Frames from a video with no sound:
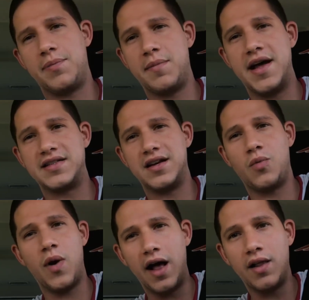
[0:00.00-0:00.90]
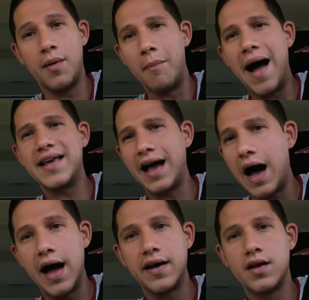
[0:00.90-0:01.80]
implemented, well, my
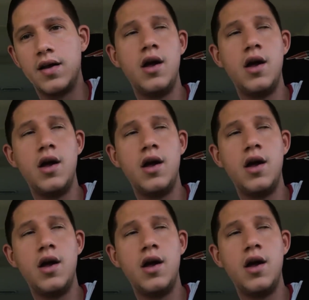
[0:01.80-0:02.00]
God,